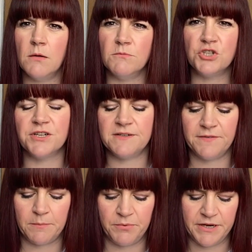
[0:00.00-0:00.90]
jersey
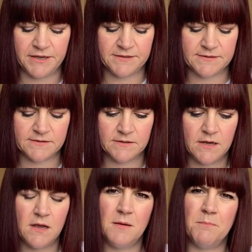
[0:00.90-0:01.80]
fabrics,
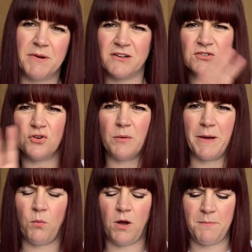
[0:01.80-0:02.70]
but I'll talk
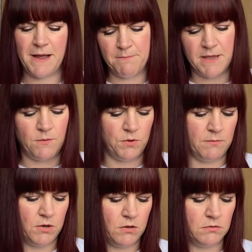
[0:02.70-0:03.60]
about what I might make with them
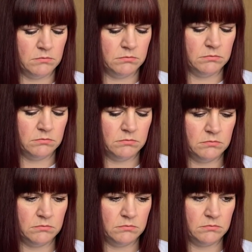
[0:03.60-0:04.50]
all
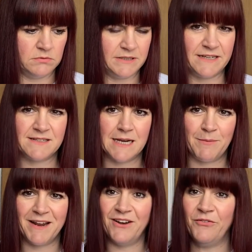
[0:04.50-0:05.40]
next time.
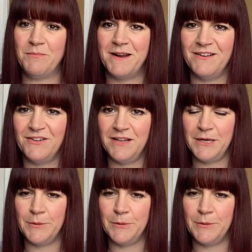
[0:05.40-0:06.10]
And I loved my little